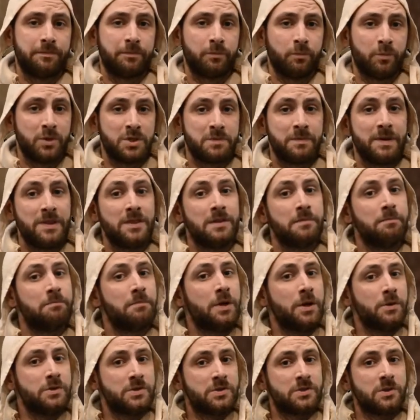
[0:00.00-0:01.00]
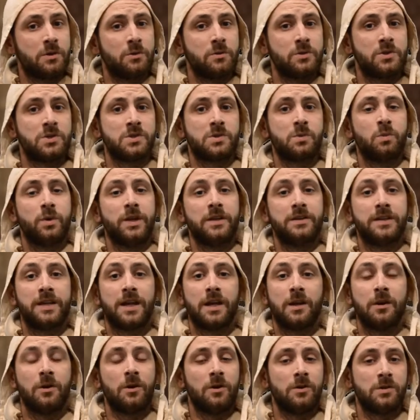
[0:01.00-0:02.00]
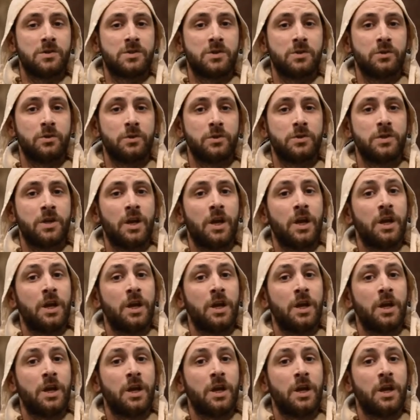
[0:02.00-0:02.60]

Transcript: which meant that most soldiers wielding a longsword